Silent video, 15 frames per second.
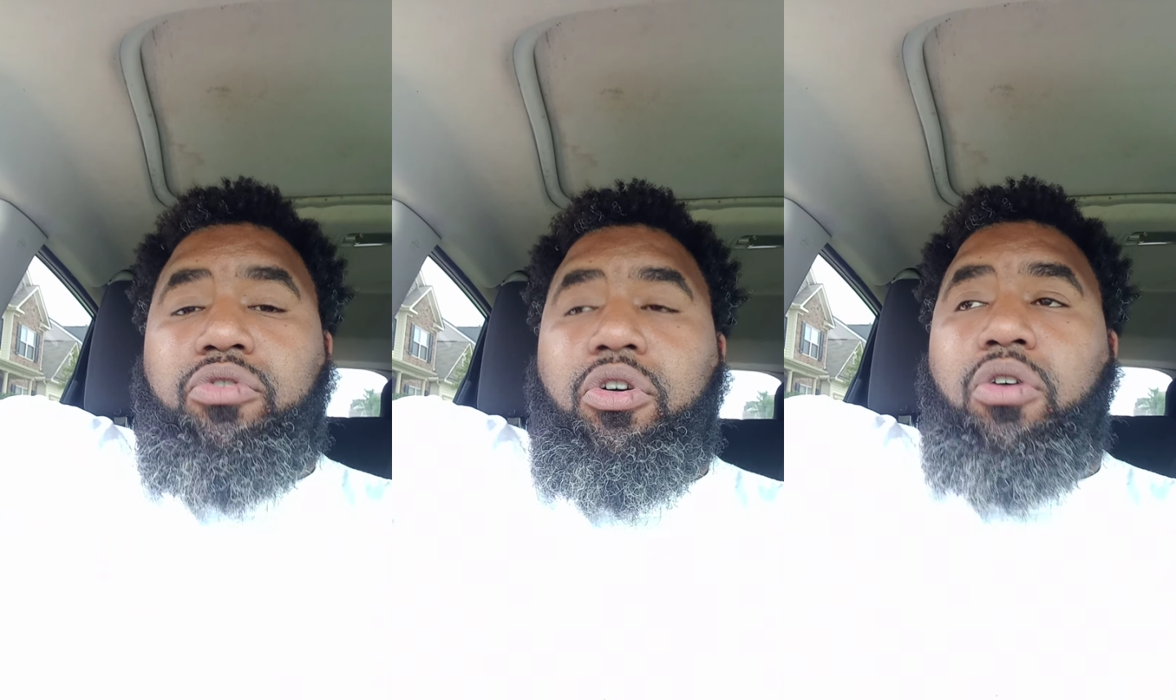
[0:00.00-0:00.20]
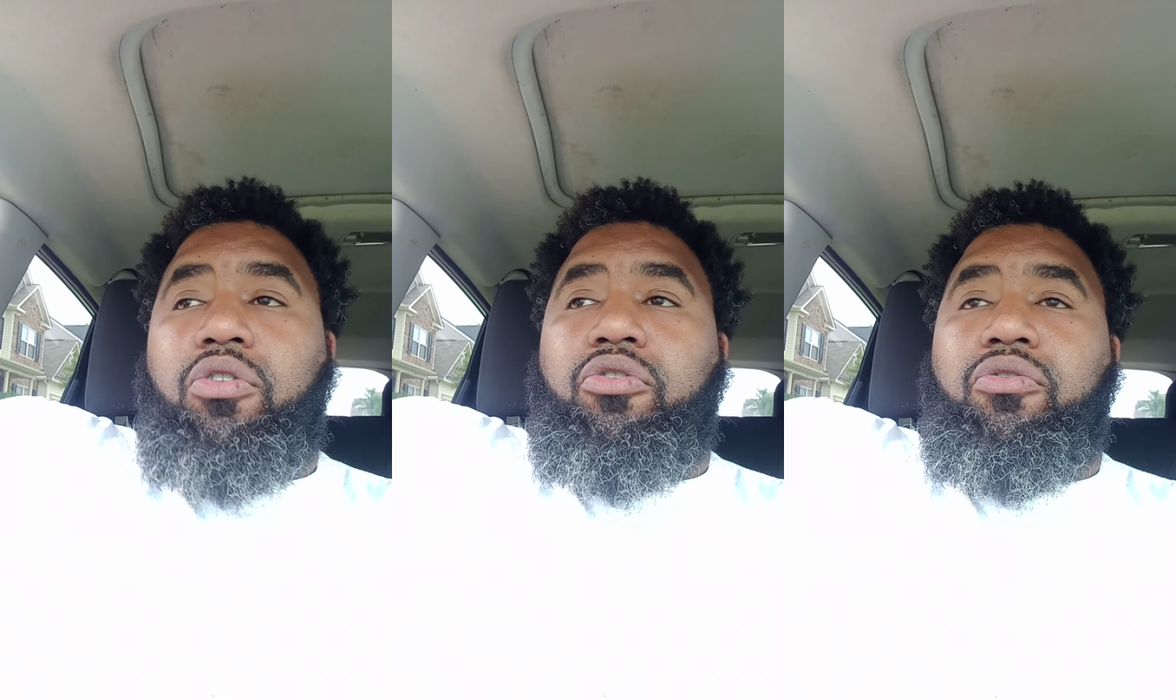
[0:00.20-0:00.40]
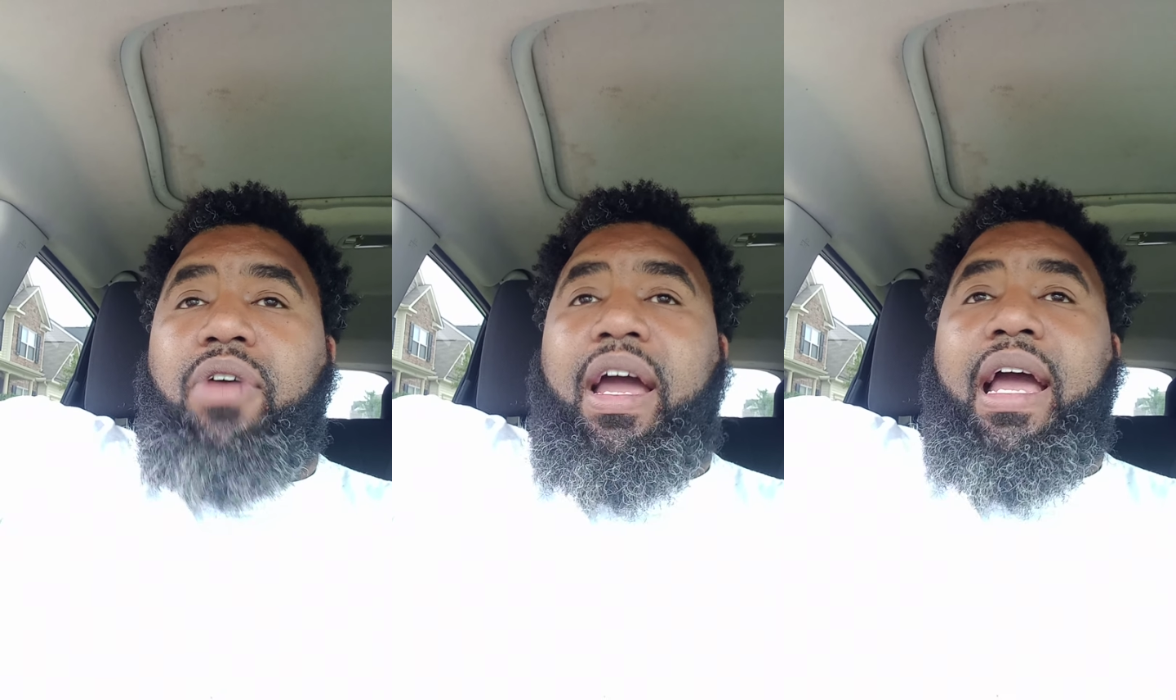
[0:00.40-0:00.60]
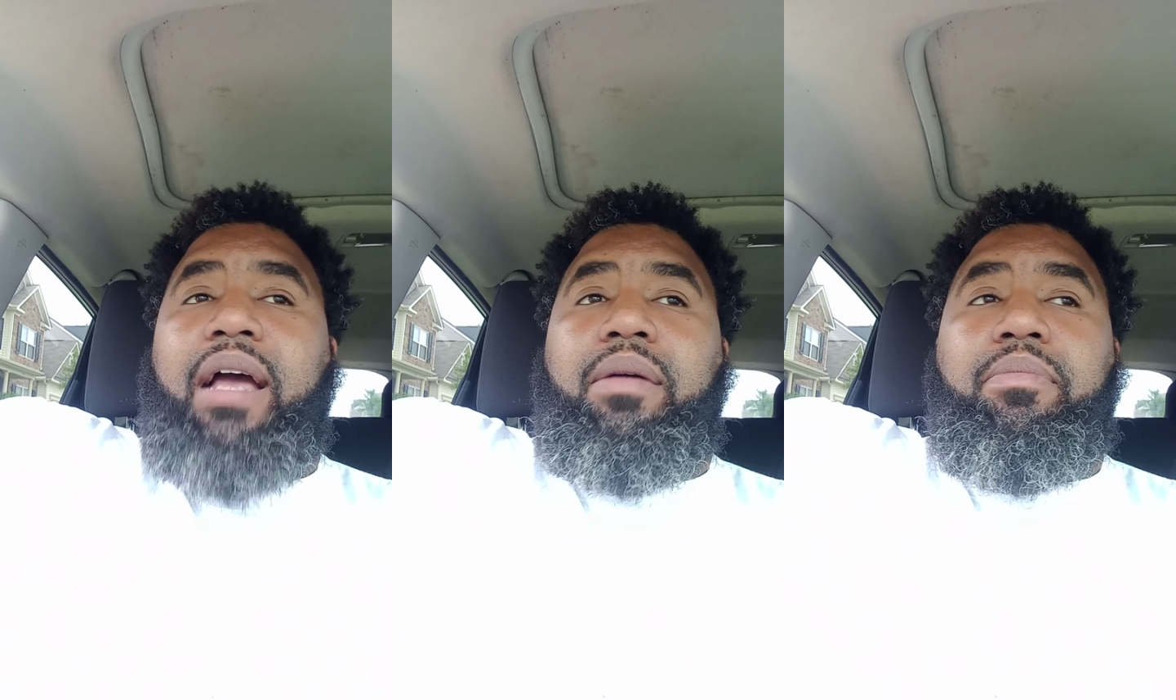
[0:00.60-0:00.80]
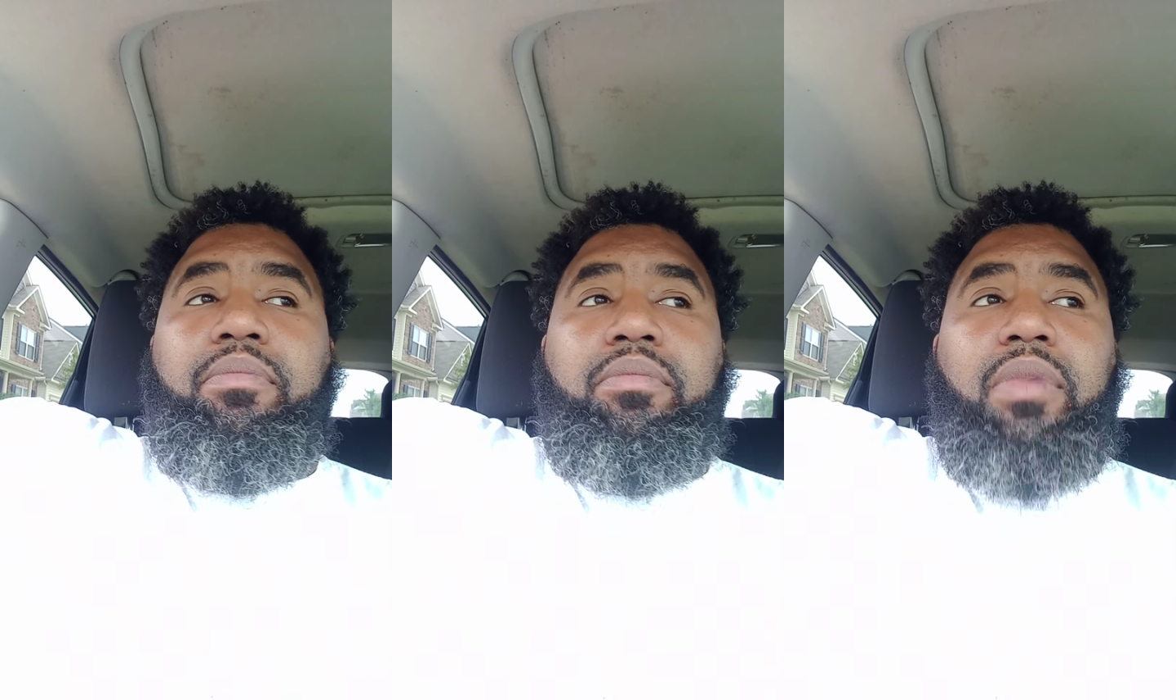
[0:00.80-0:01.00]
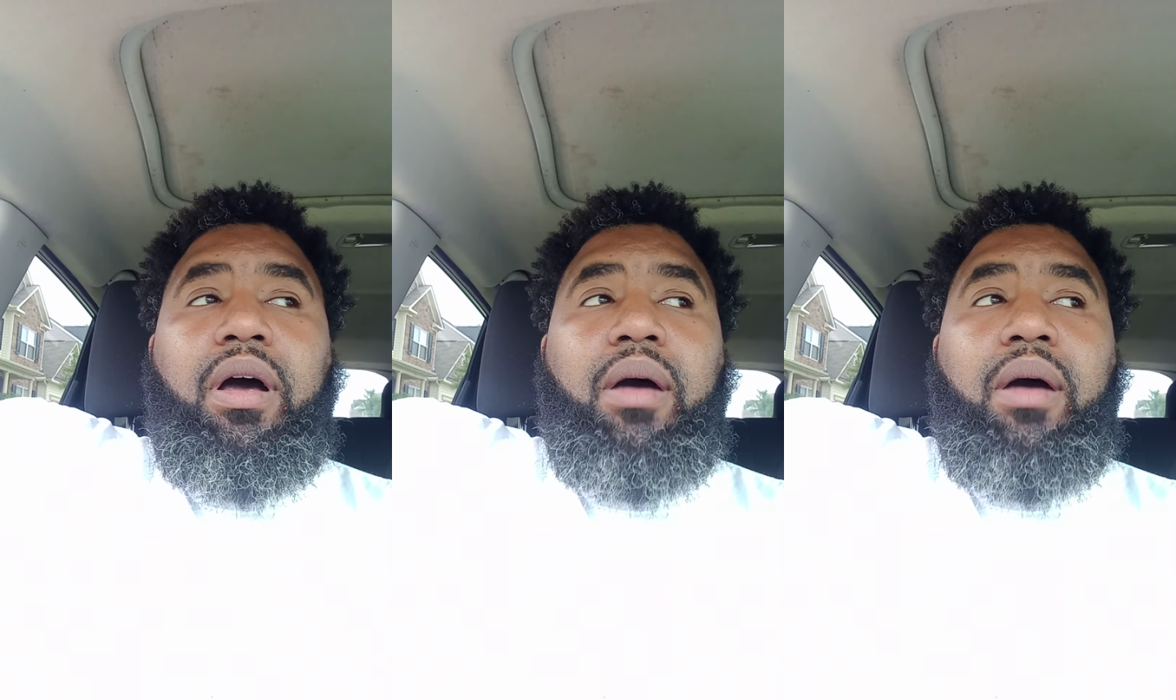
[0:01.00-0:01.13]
don't grab